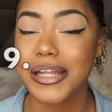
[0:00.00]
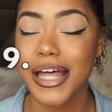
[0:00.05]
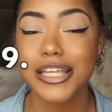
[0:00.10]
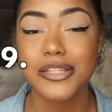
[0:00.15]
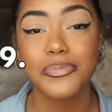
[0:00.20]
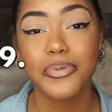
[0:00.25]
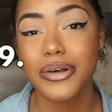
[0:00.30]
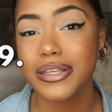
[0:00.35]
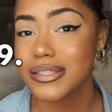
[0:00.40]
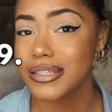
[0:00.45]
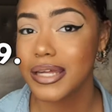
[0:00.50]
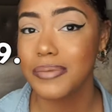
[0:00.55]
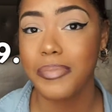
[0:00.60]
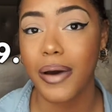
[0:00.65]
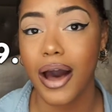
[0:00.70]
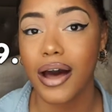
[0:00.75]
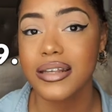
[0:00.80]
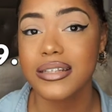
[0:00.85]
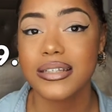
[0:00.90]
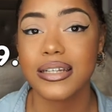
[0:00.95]
last point stay
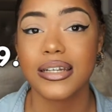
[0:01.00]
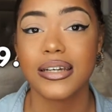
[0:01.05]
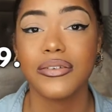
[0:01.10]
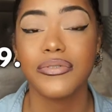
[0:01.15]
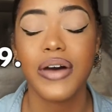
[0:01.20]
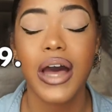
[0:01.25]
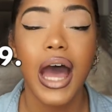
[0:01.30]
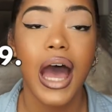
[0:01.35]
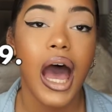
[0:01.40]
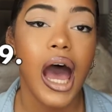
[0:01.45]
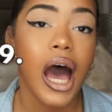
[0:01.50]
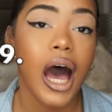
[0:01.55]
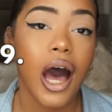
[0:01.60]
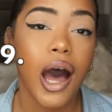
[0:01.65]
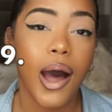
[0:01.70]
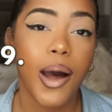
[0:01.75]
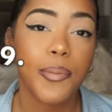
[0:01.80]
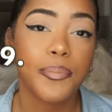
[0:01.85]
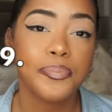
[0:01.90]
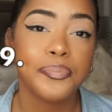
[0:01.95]
positive.
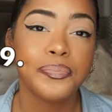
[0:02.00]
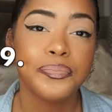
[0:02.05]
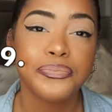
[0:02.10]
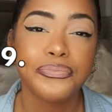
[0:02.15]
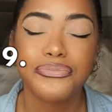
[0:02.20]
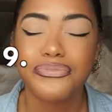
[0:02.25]
Um,